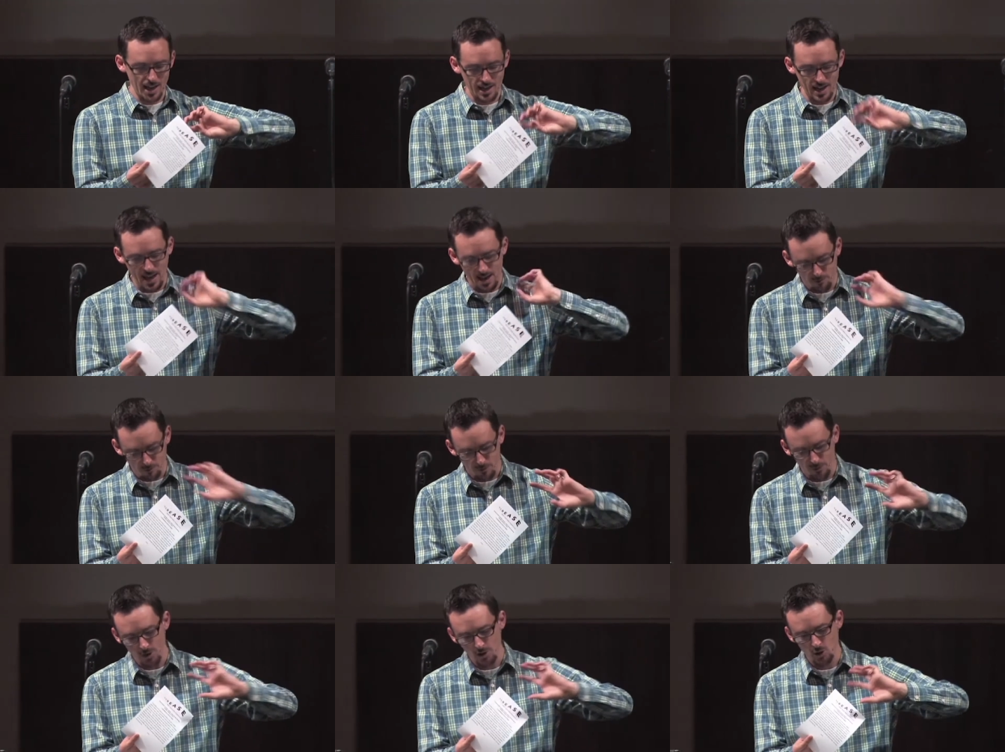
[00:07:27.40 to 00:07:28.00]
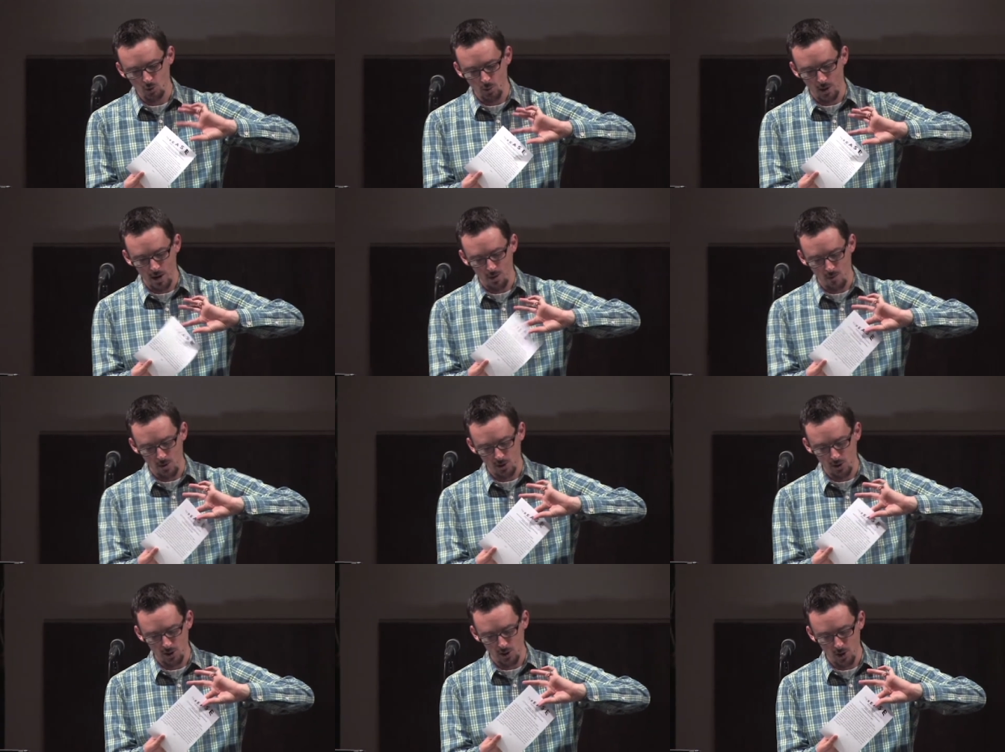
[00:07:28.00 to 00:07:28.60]
And at first, what I
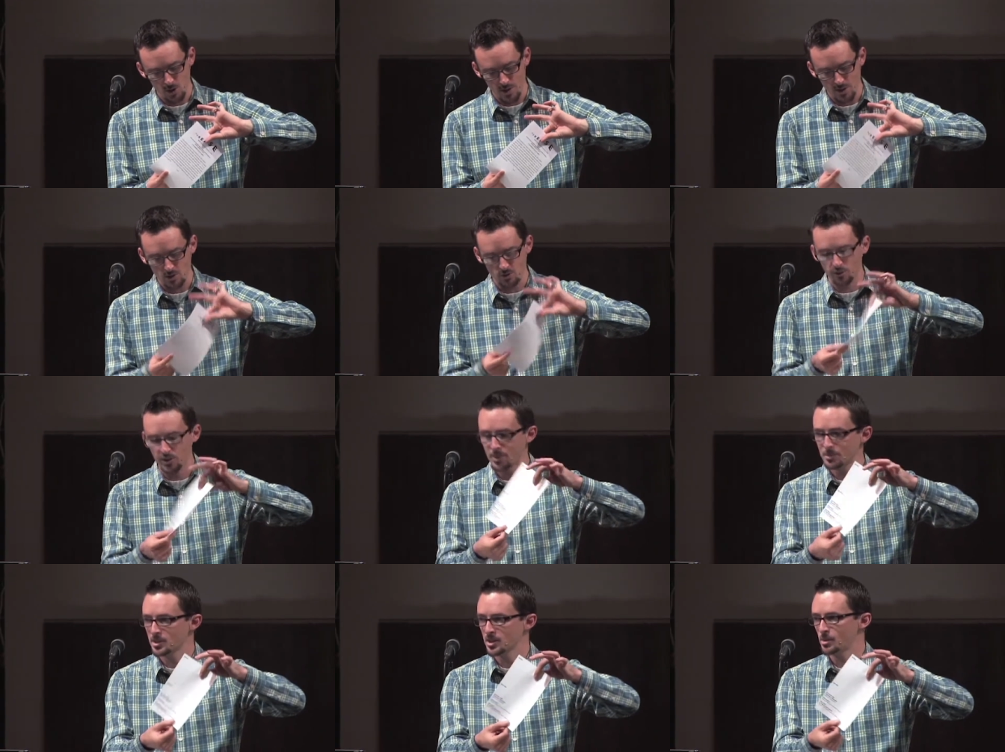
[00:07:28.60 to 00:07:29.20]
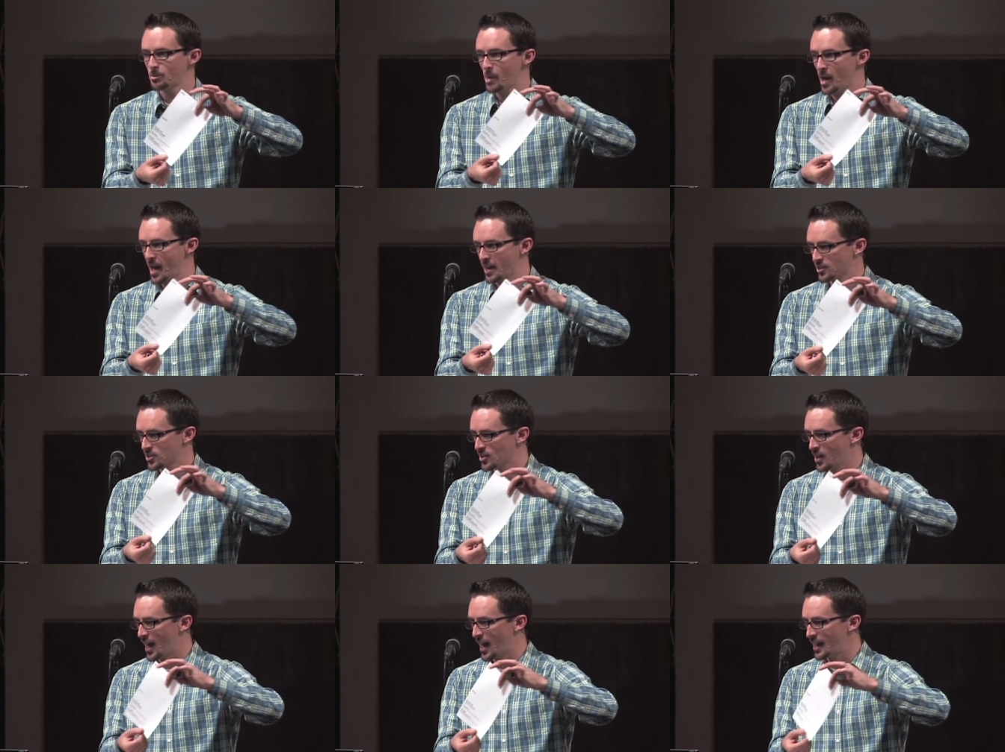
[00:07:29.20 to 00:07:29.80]
want you to do is flip to the
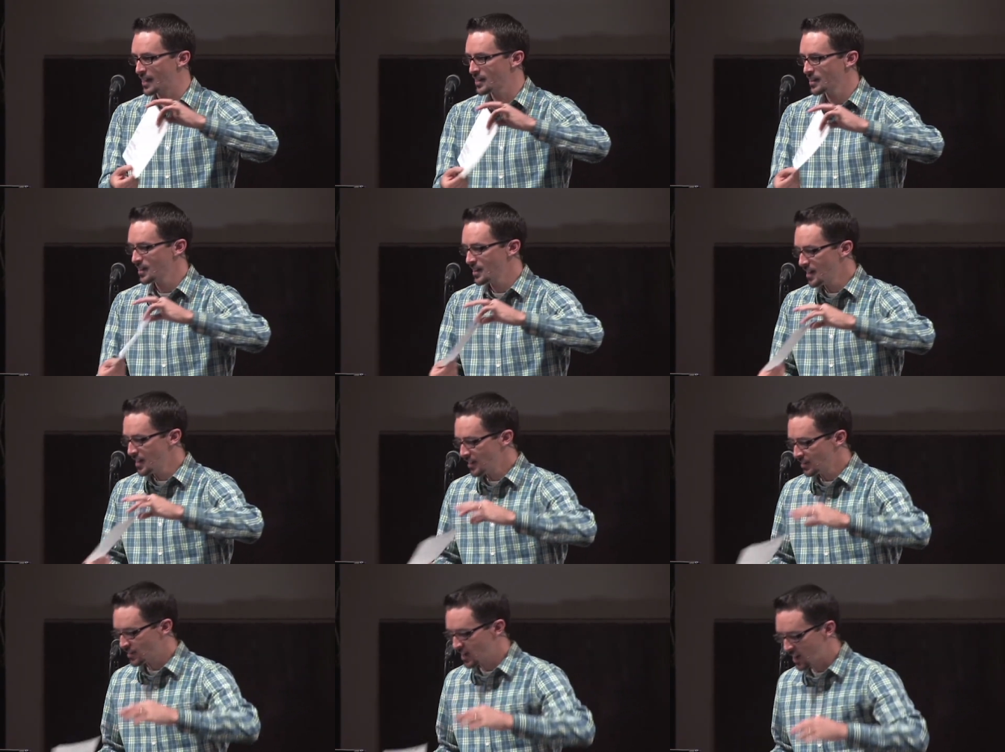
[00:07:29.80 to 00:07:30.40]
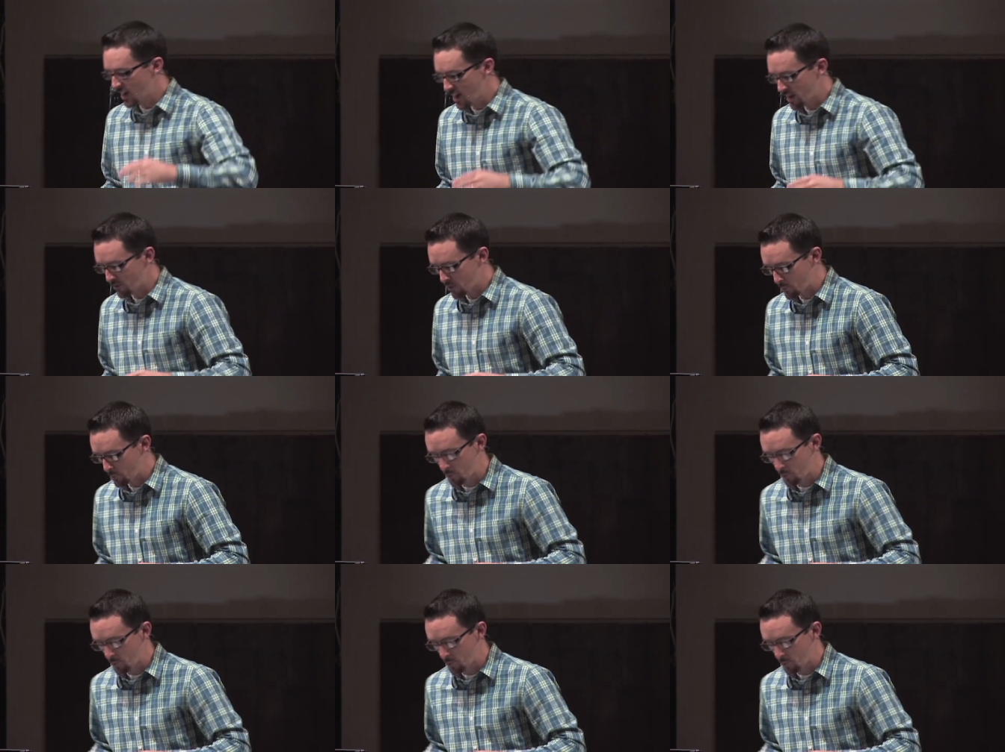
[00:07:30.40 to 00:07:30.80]
backside, take out the